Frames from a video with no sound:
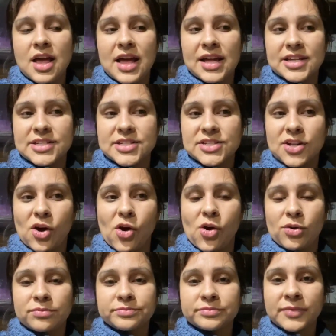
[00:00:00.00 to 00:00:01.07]
And so,
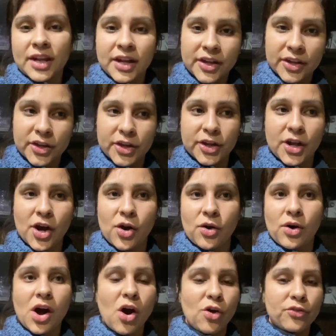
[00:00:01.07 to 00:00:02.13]
you
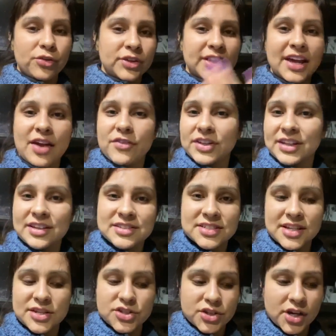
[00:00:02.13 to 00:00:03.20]
know, hopefully everything
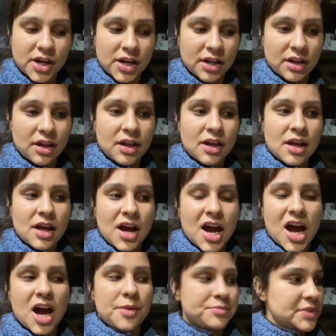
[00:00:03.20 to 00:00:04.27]
stays good.
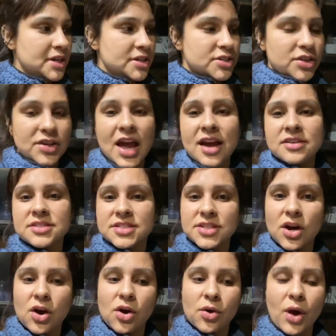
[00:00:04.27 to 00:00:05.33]
So yeah,
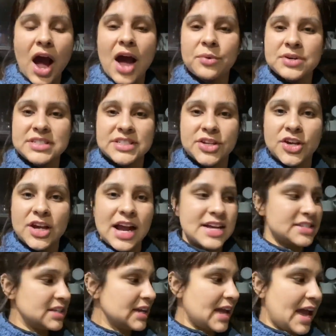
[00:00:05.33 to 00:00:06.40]
so I will see you
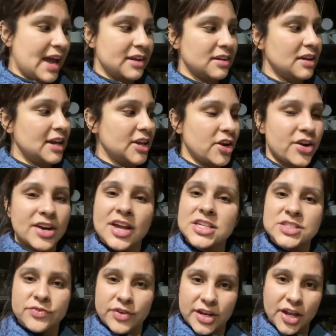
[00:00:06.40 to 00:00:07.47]
guys again in our
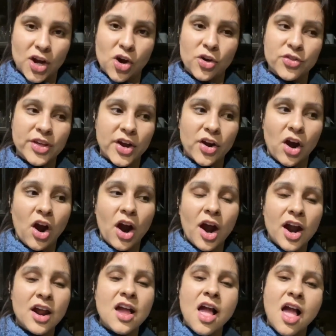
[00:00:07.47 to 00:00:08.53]
next video. There are